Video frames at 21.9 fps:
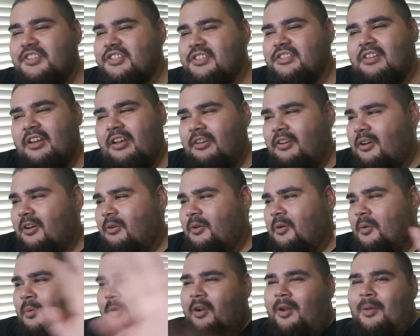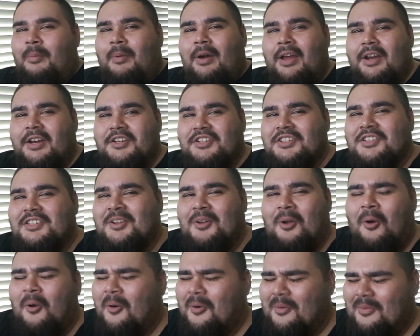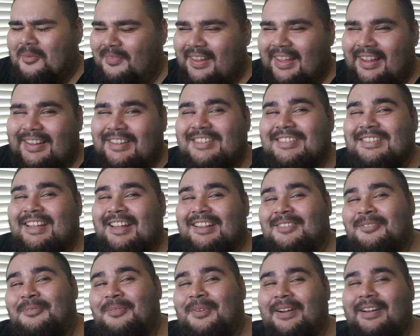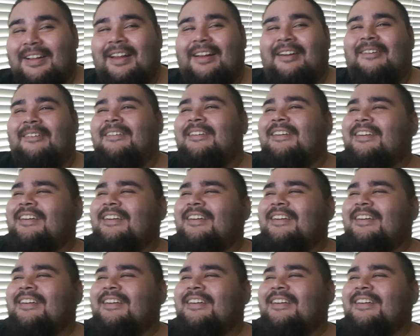She's like, no, don't worry about it. Just go home. Like, just get the fuck out.